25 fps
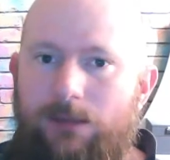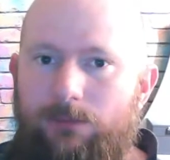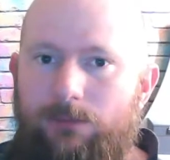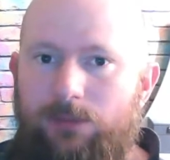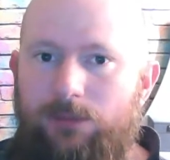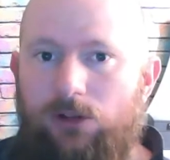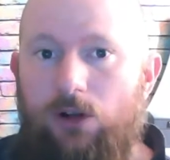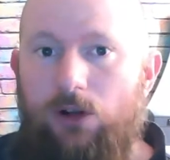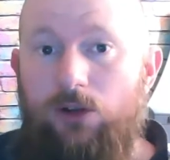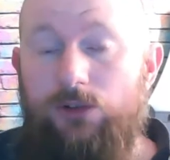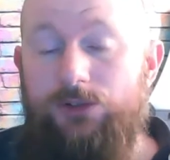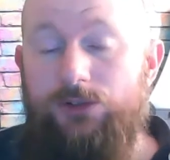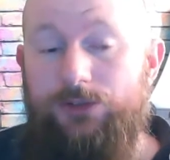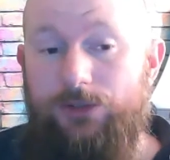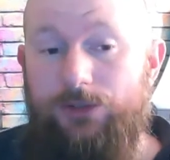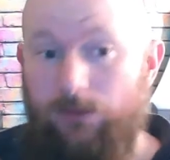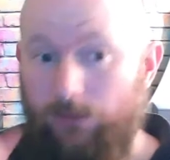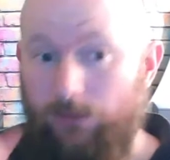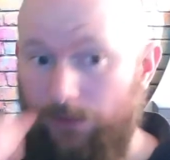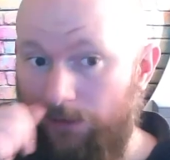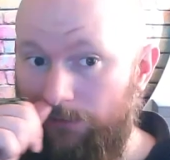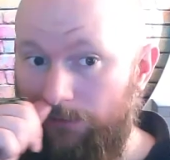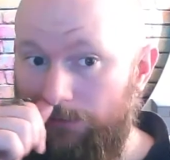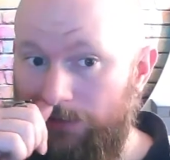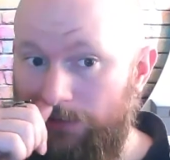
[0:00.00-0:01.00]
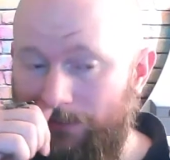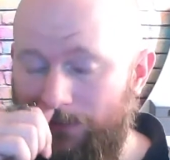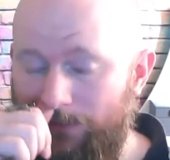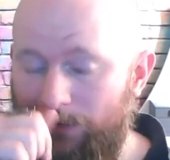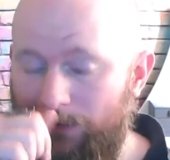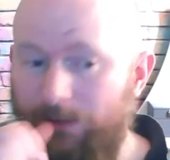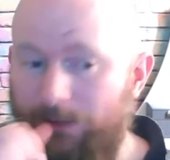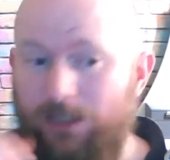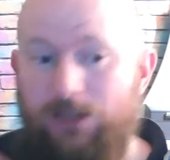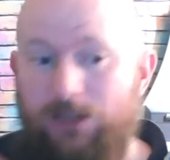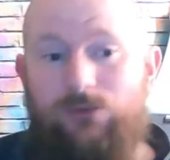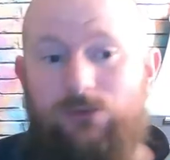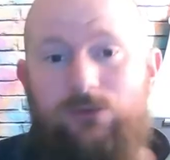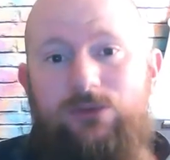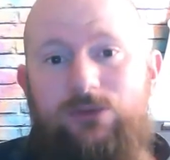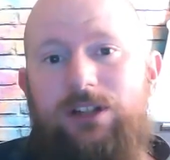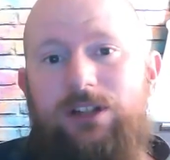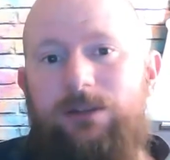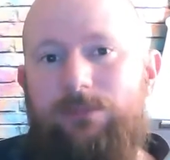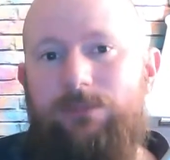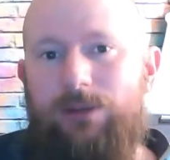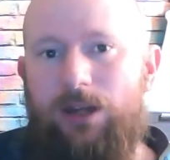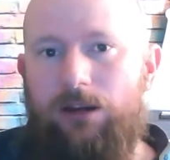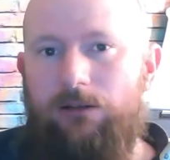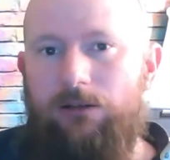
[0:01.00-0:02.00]
But also, you're in a very
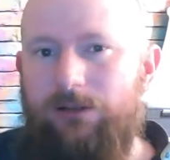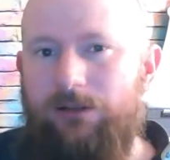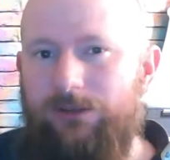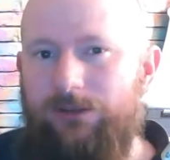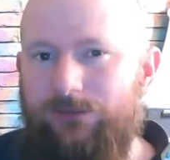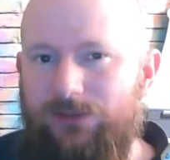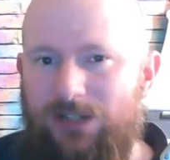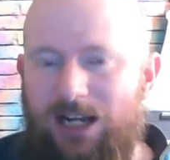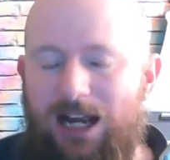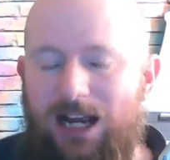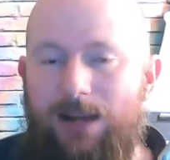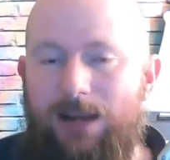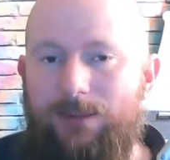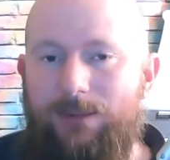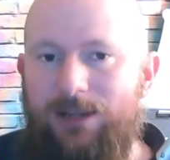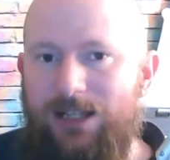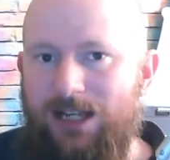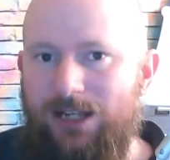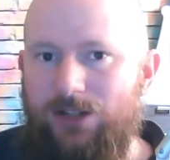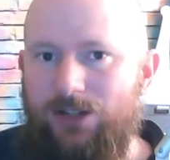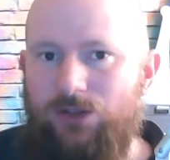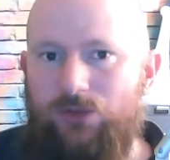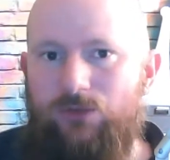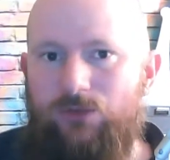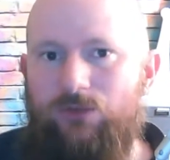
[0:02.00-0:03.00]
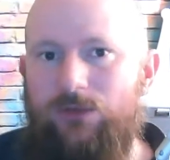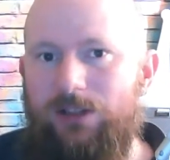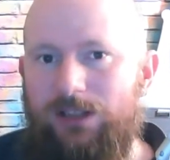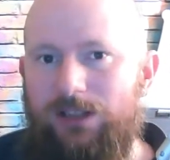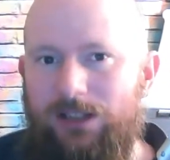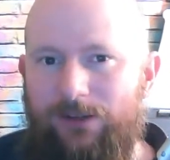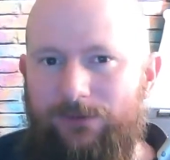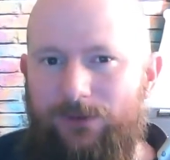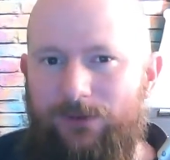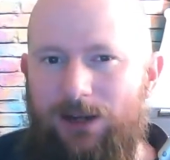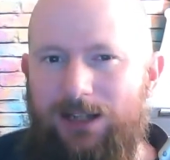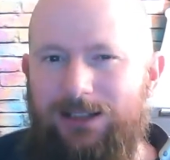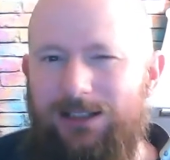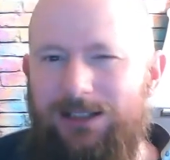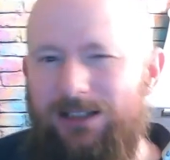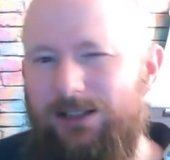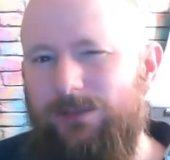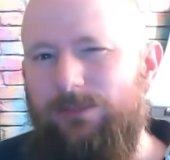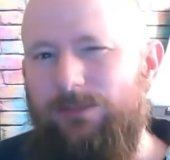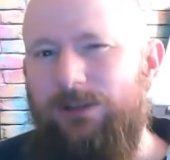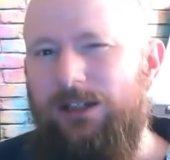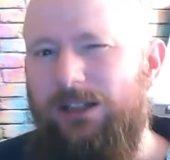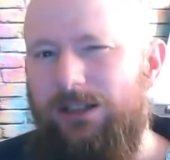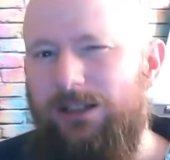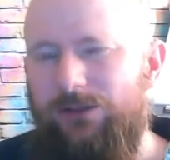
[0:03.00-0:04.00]
interesting period of time in history, and I find it
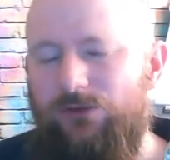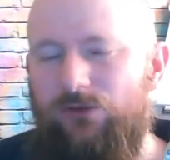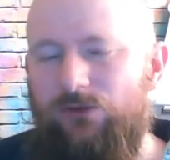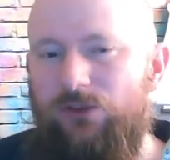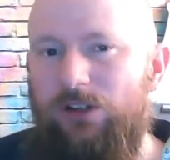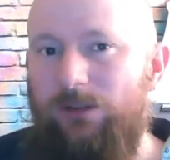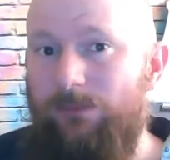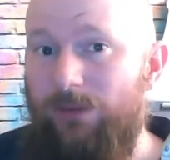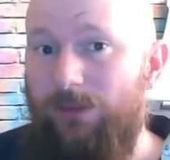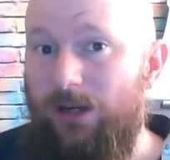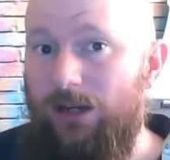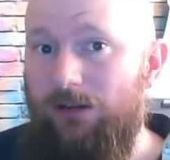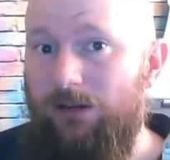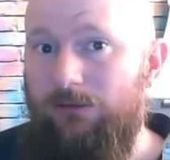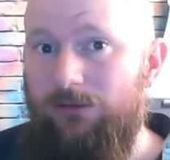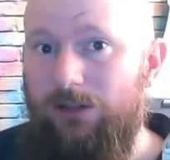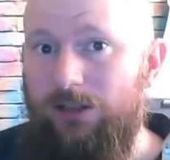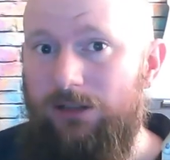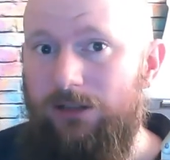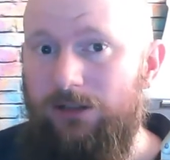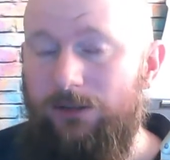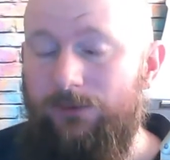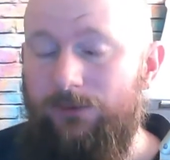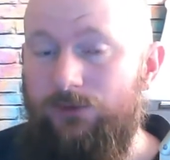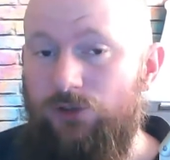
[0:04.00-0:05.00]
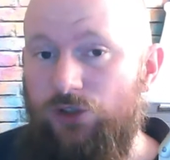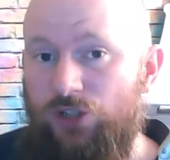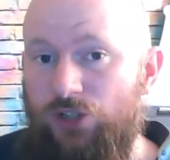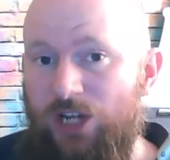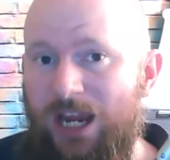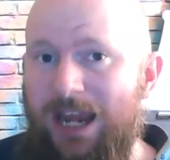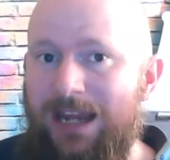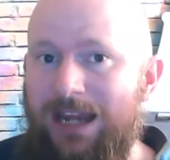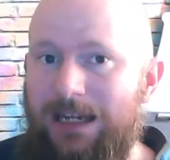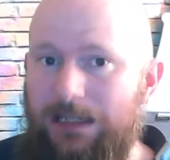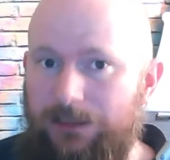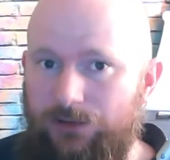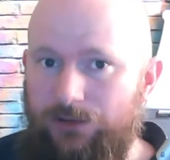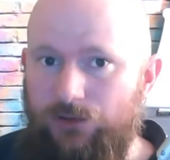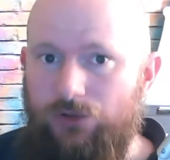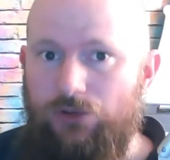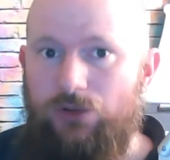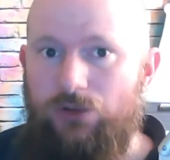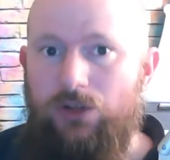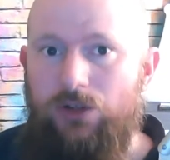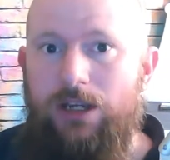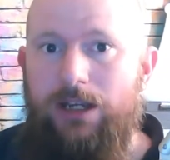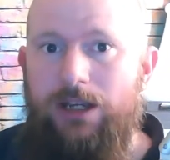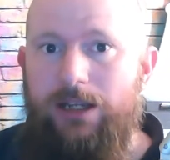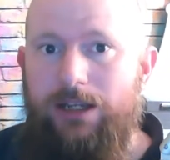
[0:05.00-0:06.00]
to be an interesting period of
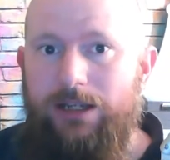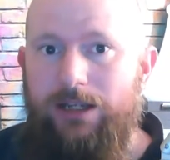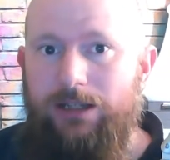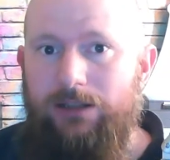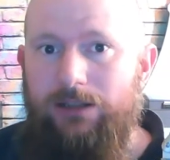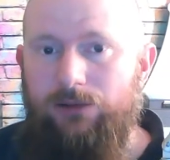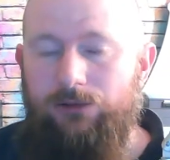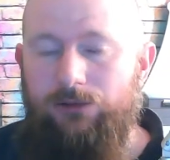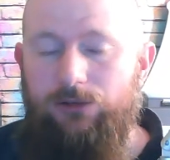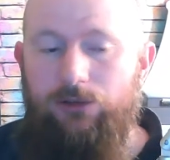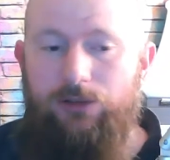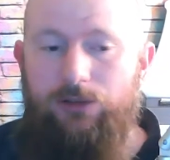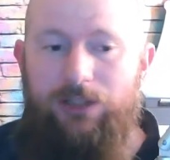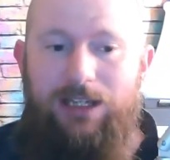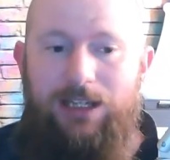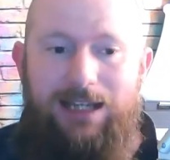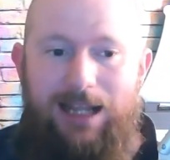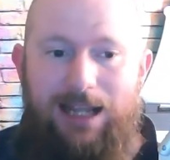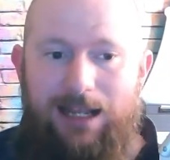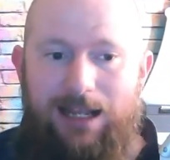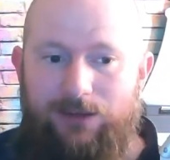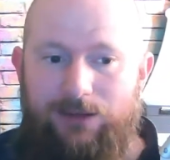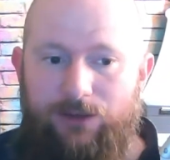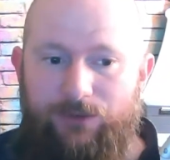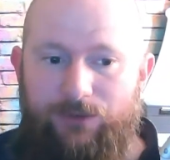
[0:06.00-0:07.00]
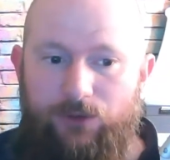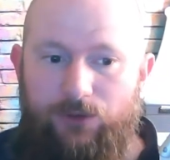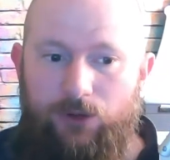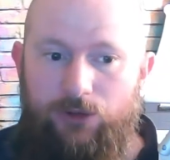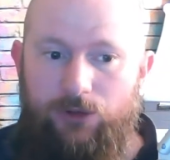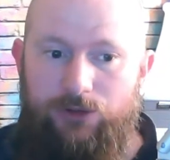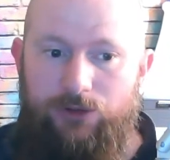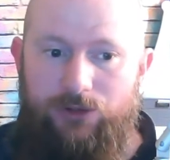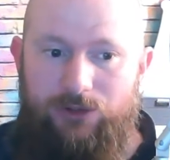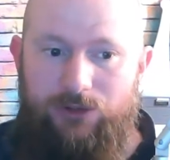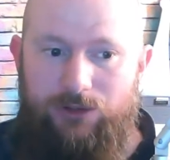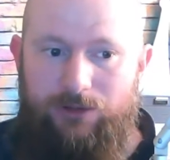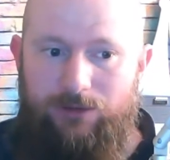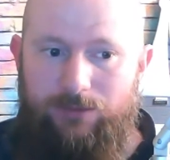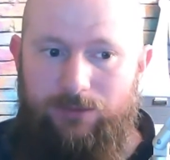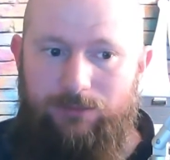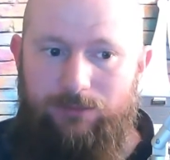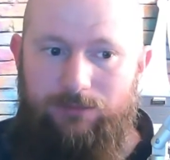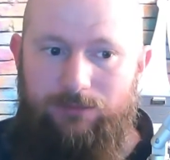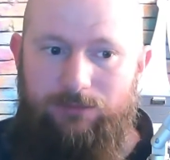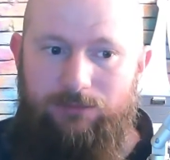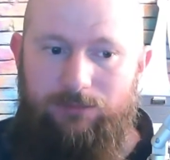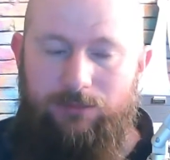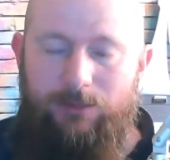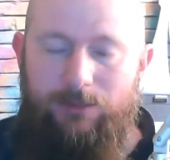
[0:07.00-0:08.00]
change. You're looking at
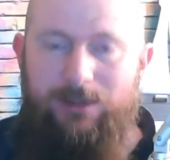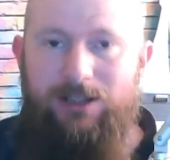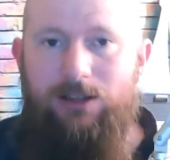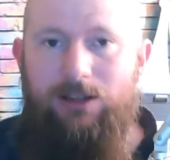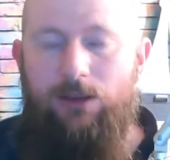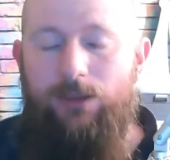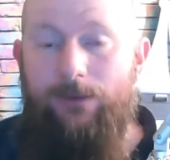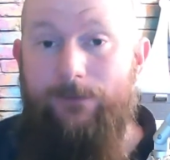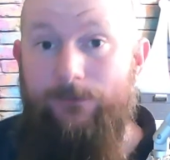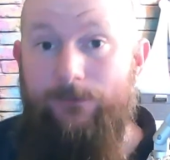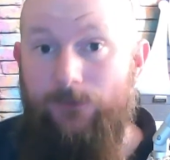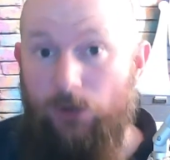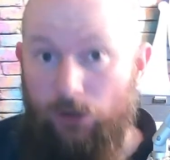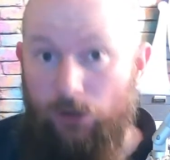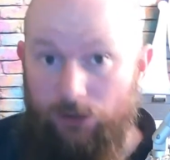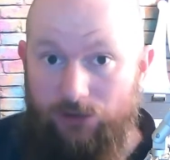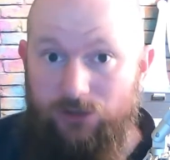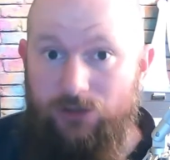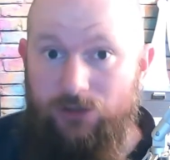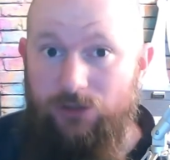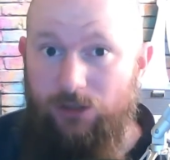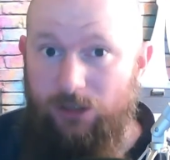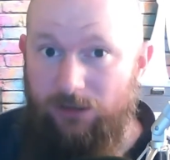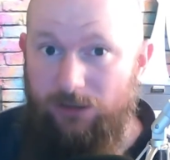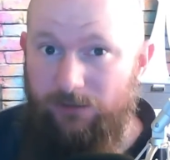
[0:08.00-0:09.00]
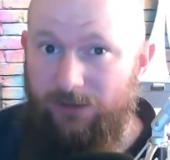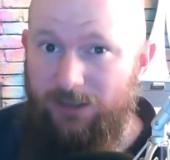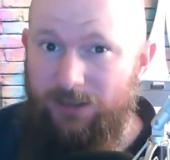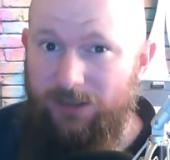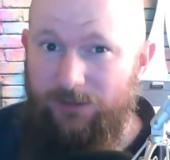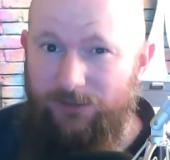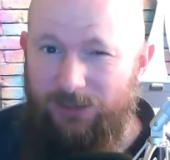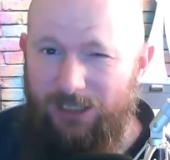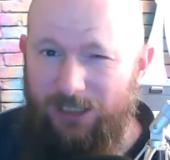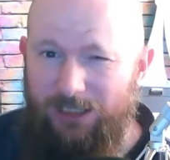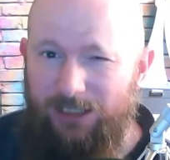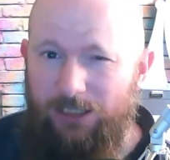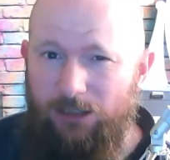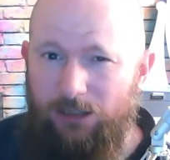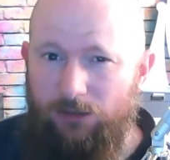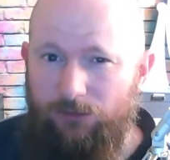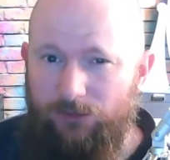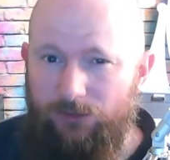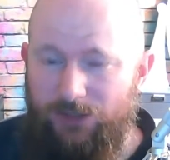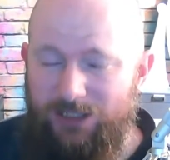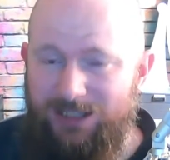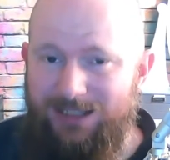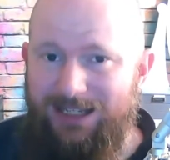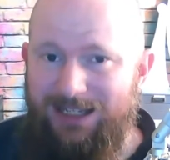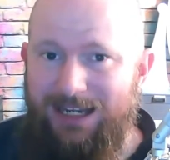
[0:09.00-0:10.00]
not the first stirrings of an idea of
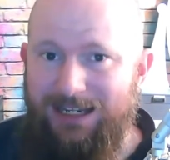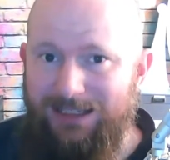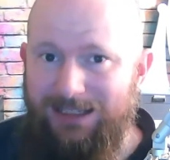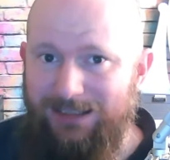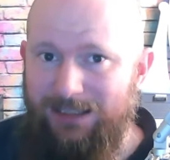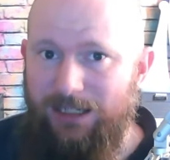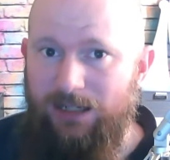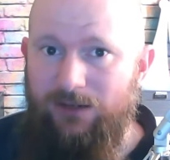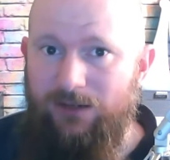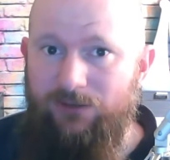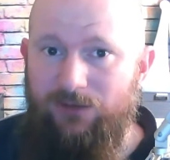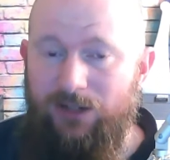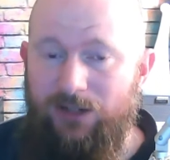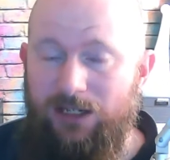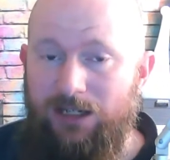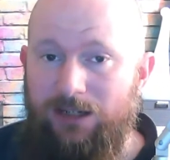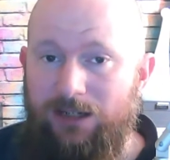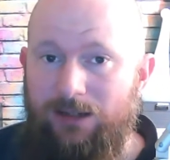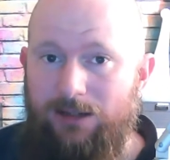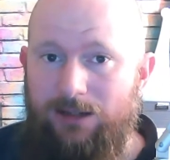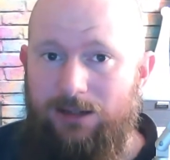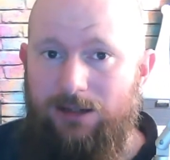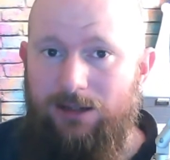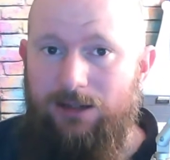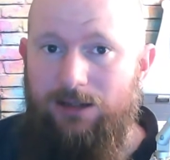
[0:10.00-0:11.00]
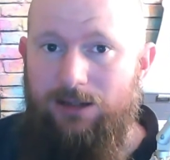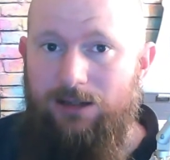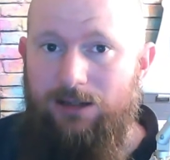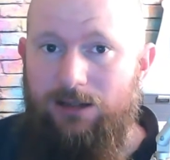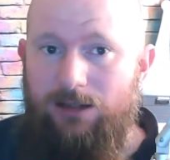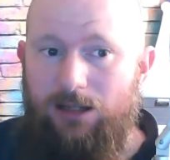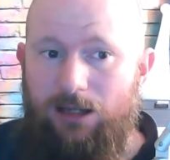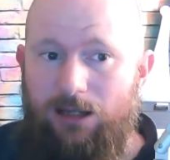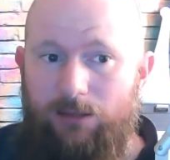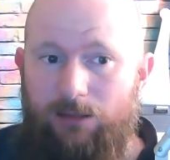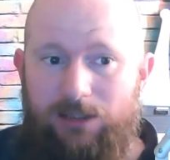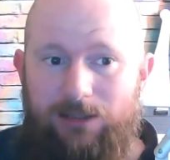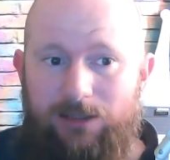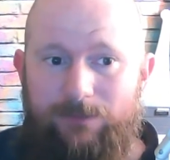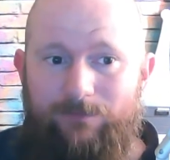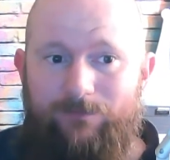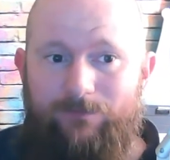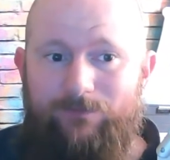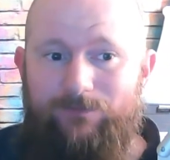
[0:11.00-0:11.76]
a state navy. I mean,